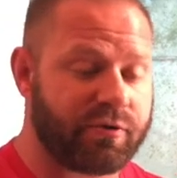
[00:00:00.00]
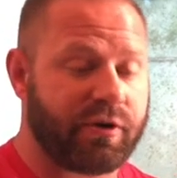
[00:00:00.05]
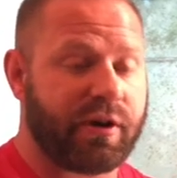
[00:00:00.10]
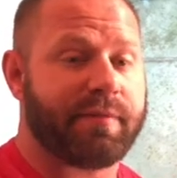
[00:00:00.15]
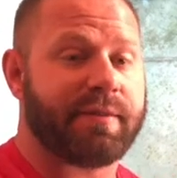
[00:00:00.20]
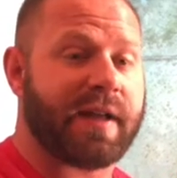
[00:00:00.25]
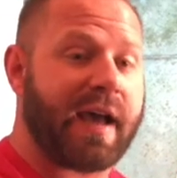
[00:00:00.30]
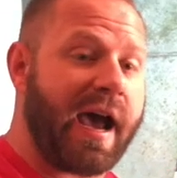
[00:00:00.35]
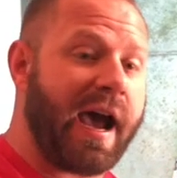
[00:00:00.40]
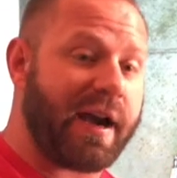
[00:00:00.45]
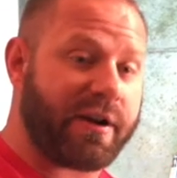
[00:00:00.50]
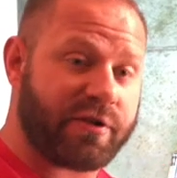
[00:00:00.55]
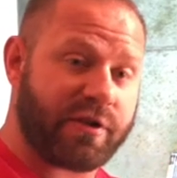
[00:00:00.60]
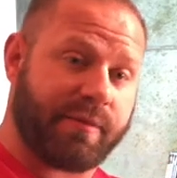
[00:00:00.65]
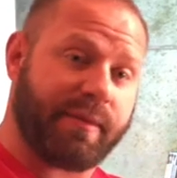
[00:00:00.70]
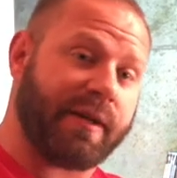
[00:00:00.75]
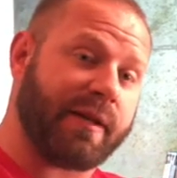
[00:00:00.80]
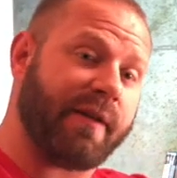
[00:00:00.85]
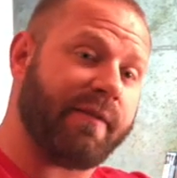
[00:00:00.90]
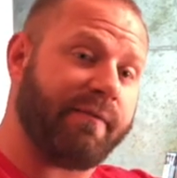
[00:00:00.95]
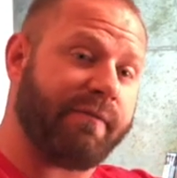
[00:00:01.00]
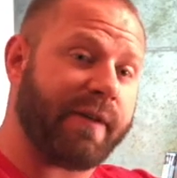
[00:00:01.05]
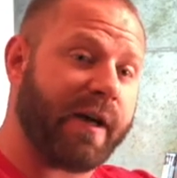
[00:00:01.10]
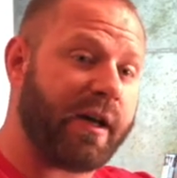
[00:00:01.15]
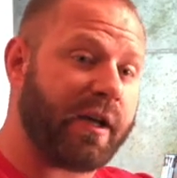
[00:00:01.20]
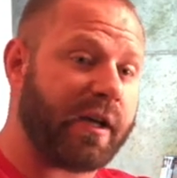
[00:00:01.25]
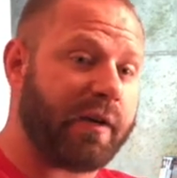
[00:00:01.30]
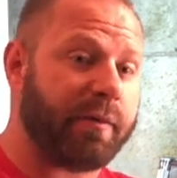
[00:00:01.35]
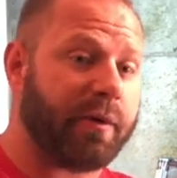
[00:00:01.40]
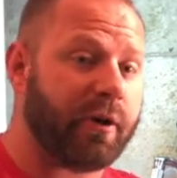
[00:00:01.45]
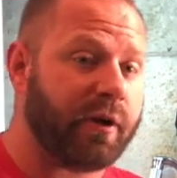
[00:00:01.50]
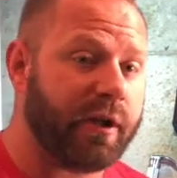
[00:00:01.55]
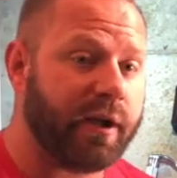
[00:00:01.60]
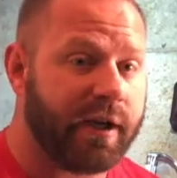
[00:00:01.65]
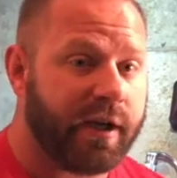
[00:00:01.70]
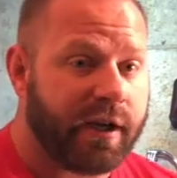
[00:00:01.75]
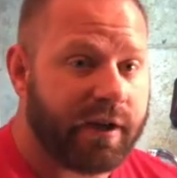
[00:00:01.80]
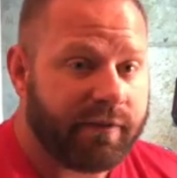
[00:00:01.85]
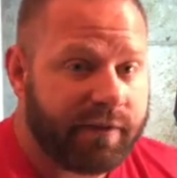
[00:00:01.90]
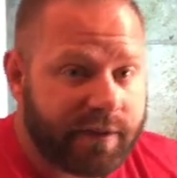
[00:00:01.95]
grip to actually become valuable.
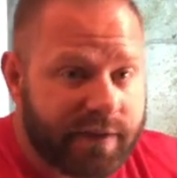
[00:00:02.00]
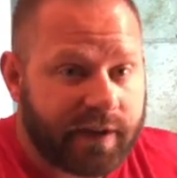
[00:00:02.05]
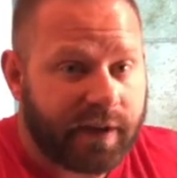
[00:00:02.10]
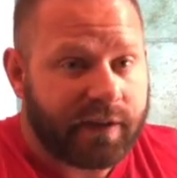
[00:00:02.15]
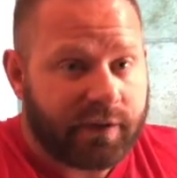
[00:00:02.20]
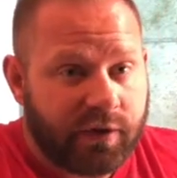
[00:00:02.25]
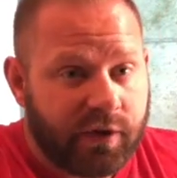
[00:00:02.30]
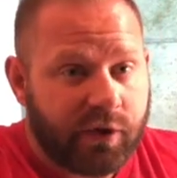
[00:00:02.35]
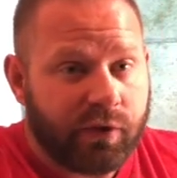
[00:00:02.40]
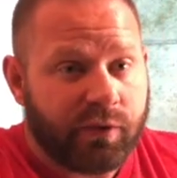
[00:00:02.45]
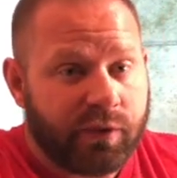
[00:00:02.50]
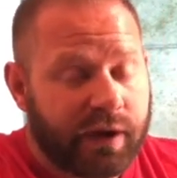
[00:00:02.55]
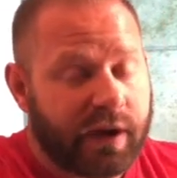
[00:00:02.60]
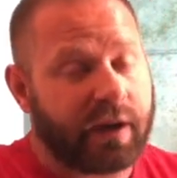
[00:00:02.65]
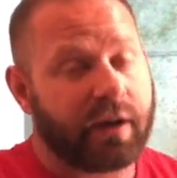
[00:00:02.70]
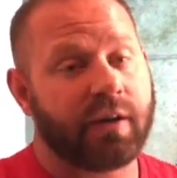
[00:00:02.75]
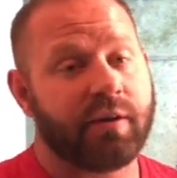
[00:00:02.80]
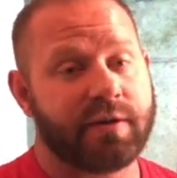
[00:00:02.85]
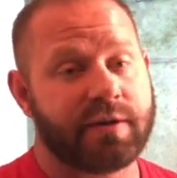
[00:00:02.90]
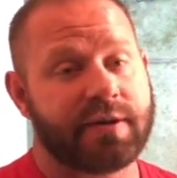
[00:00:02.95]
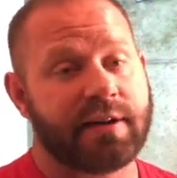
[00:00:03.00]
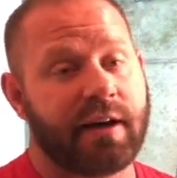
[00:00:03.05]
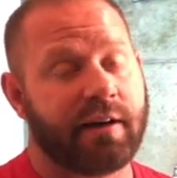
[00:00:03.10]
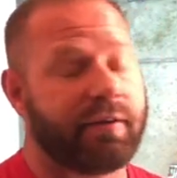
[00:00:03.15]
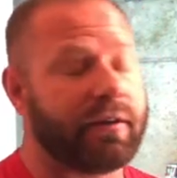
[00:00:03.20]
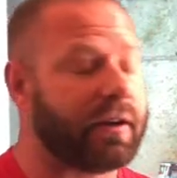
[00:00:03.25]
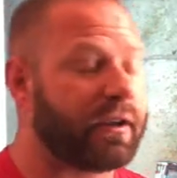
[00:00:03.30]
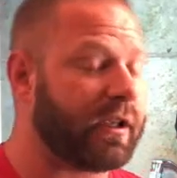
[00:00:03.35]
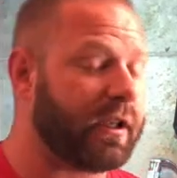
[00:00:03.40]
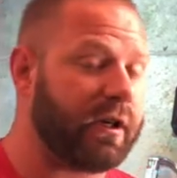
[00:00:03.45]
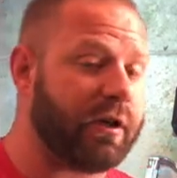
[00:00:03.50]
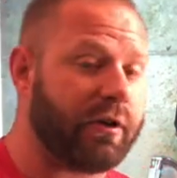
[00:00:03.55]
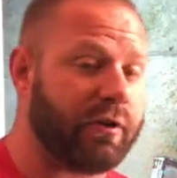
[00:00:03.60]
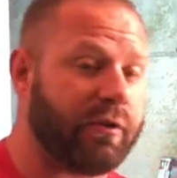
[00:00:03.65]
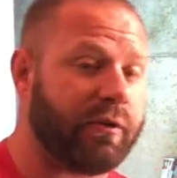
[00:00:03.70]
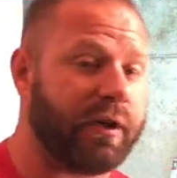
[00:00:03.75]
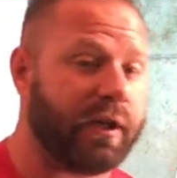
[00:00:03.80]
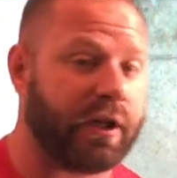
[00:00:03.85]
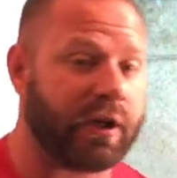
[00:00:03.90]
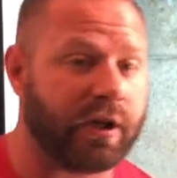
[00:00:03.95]
If it's like too narrow, it's not really going to do
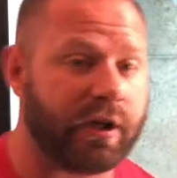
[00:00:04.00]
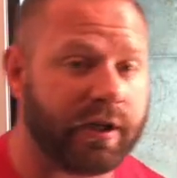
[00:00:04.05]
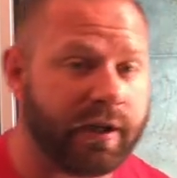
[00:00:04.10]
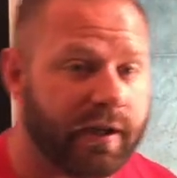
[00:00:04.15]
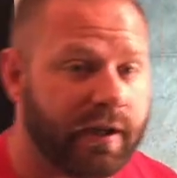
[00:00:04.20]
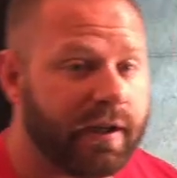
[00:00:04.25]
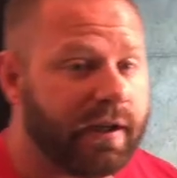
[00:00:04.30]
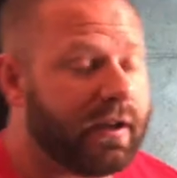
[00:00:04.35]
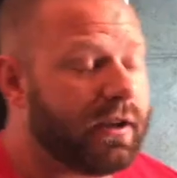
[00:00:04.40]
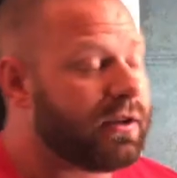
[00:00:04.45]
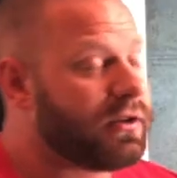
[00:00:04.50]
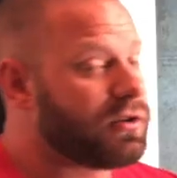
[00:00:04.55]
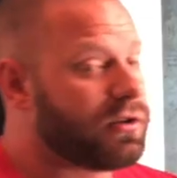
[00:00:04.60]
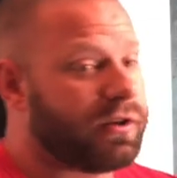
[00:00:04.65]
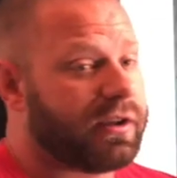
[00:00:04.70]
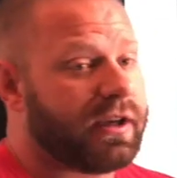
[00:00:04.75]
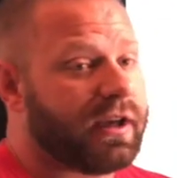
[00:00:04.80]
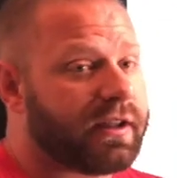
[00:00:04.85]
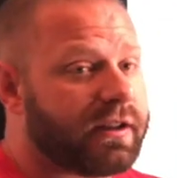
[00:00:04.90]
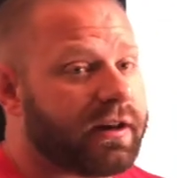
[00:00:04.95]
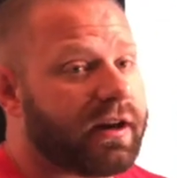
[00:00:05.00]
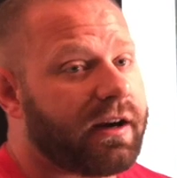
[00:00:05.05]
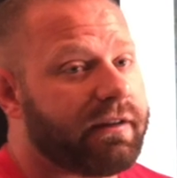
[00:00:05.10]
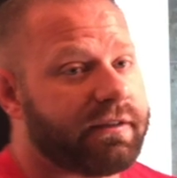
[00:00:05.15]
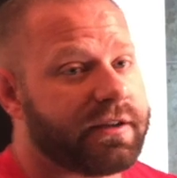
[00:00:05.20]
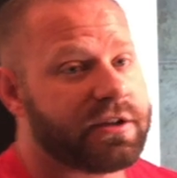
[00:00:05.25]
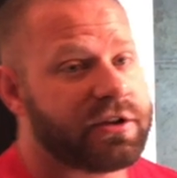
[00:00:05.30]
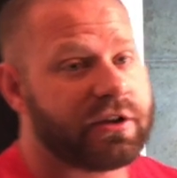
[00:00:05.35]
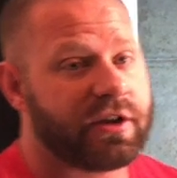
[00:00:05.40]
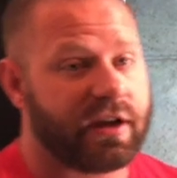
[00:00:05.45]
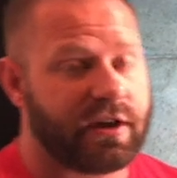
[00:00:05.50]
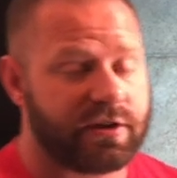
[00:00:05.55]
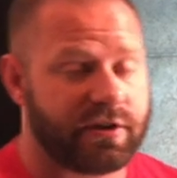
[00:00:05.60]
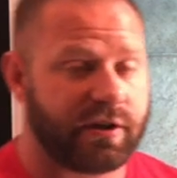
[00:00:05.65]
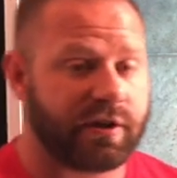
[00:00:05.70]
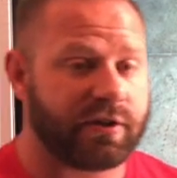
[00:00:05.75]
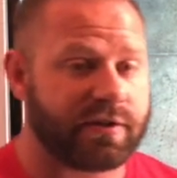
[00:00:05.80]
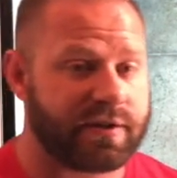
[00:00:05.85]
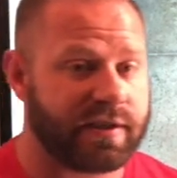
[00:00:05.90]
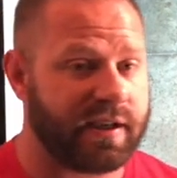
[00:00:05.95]
any good. So the other obvious change that
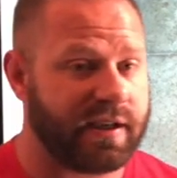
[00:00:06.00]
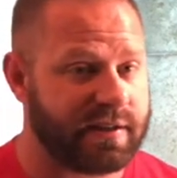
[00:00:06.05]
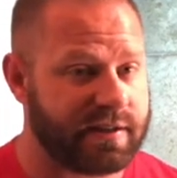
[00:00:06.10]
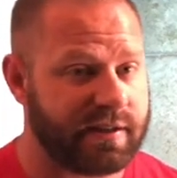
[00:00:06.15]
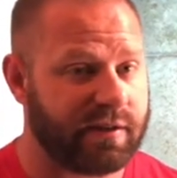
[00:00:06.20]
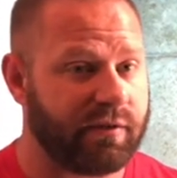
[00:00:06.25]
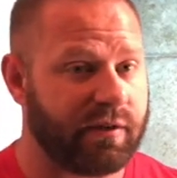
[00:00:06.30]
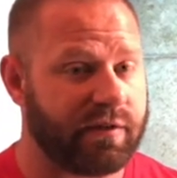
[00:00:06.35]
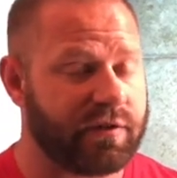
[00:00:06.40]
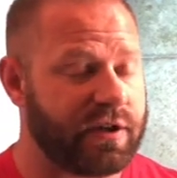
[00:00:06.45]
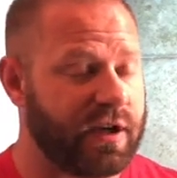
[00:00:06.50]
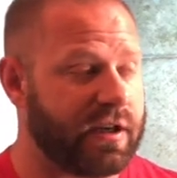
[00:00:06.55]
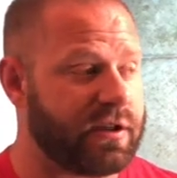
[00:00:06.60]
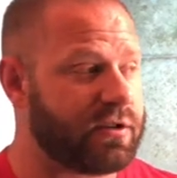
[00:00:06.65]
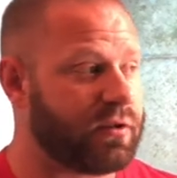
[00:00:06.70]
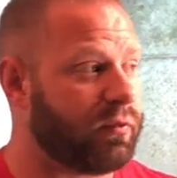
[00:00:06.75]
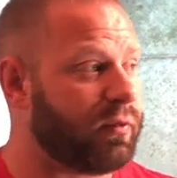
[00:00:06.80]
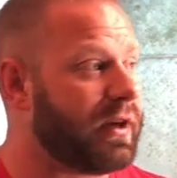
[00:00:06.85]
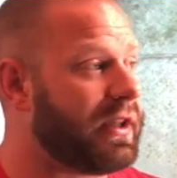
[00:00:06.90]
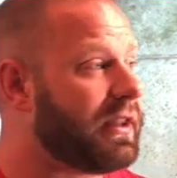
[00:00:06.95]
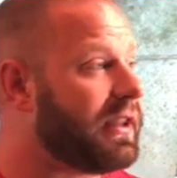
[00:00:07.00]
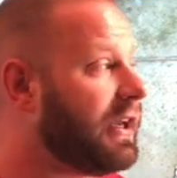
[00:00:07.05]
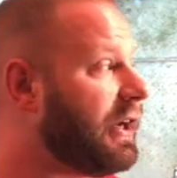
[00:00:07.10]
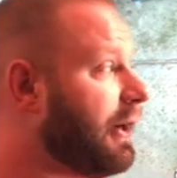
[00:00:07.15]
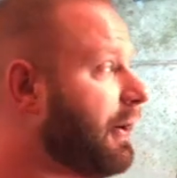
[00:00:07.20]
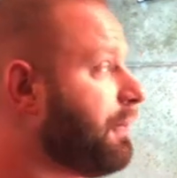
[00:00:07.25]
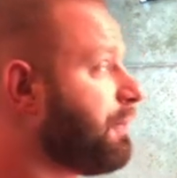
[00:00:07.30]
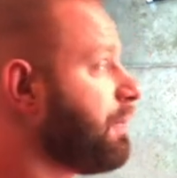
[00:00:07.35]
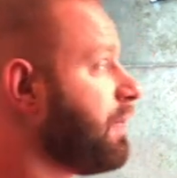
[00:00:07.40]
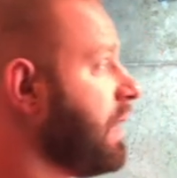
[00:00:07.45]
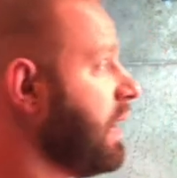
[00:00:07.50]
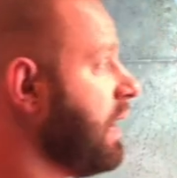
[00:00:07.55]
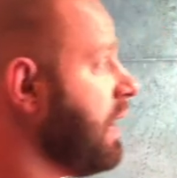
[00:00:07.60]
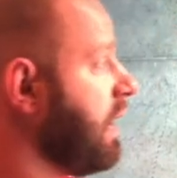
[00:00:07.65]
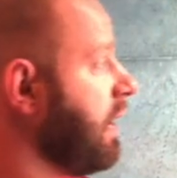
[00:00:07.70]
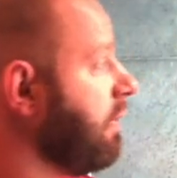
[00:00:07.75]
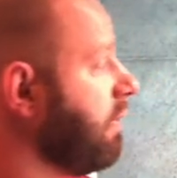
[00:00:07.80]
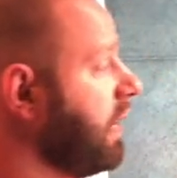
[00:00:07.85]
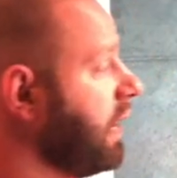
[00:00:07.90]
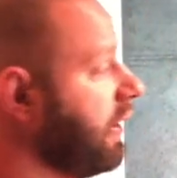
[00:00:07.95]
you'll see is that we've changed the width here.
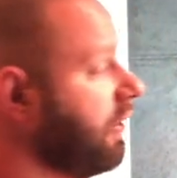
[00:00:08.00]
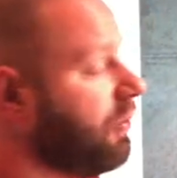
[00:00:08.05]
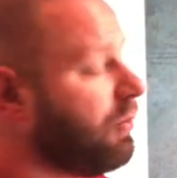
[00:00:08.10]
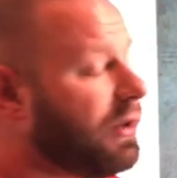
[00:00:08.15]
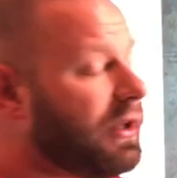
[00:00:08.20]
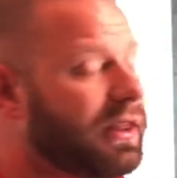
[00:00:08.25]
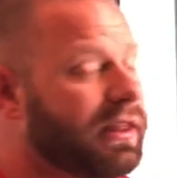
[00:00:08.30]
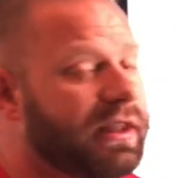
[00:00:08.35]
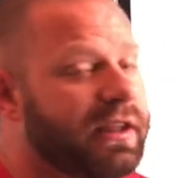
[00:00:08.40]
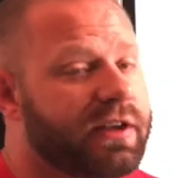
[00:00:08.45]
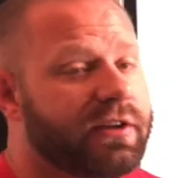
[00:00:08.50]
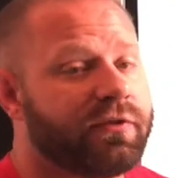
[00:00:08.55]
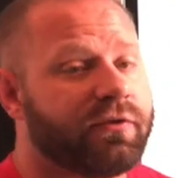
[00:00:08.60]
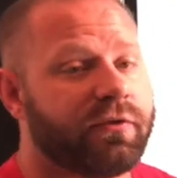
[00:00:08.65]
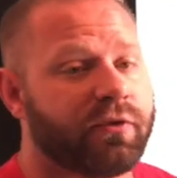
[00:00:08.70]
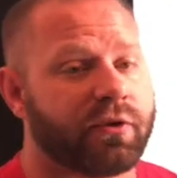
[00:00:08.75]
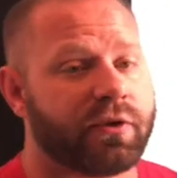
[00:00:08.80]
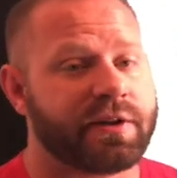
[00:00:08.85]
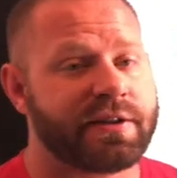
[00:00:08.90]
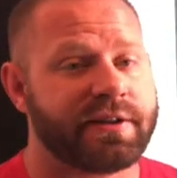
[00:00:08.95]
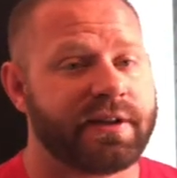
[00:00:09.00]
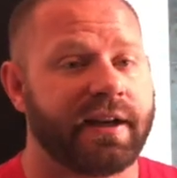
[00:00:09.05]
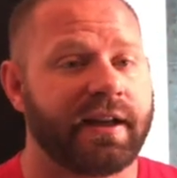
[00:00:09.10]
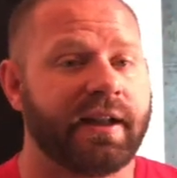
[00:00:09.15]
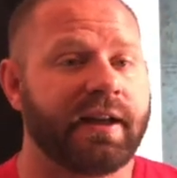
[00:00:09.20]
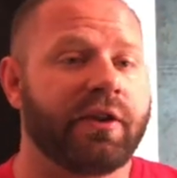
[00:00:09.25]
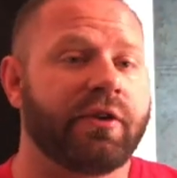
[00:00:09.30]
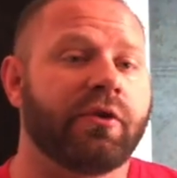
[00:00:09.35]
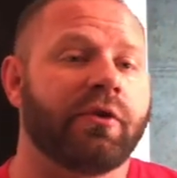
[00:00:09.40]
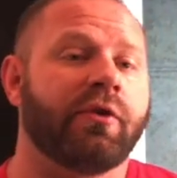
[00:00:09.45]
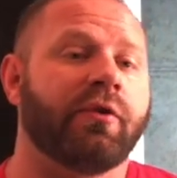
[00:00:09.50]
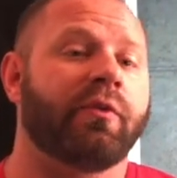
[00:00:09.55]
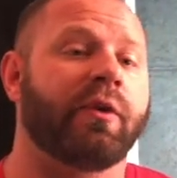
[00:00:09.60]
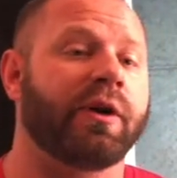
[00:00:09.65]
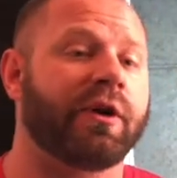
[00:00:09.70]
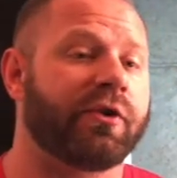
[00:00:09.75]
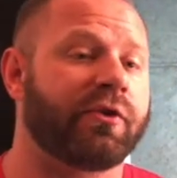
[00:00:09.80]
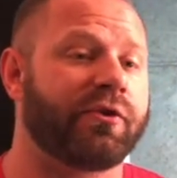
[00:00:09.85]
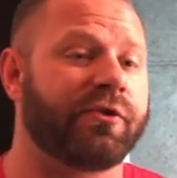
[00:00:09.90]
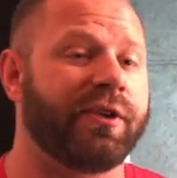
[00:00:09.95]
But with these 4 settings, what
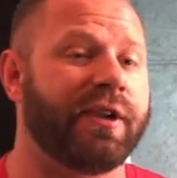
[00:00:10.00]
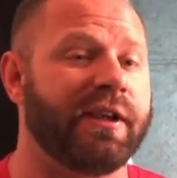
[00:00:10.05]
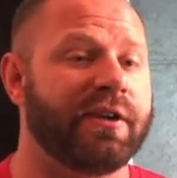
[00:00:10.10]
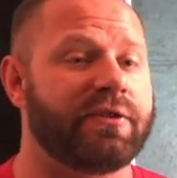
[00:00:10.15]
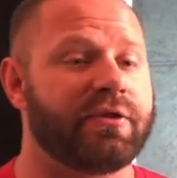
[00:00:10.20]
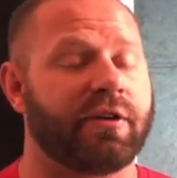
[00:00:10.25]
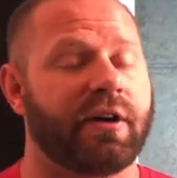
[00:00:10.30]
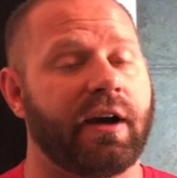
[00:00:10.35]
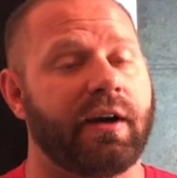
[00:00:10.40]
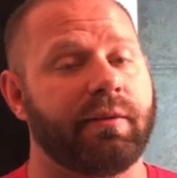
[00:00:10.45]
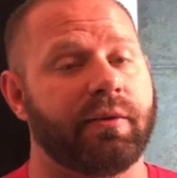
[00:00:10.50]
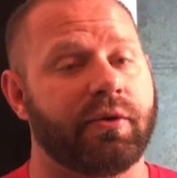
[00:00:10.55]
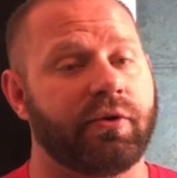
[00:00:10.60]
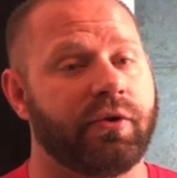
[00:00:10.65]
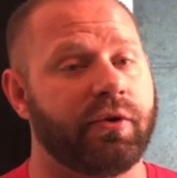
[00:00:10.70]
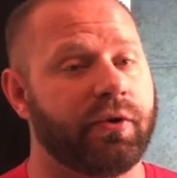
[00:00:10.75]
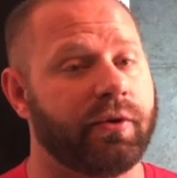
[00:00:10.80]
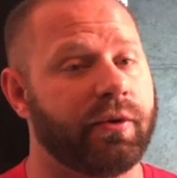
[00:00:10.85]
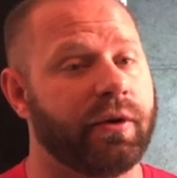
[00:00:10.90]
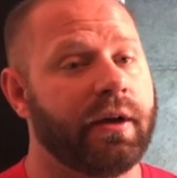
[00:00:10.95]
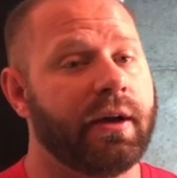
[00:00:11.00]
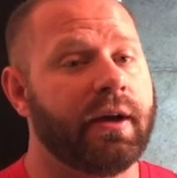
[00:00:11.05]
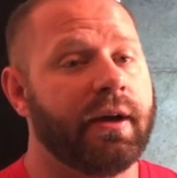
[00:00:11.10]
you'll see is you're able to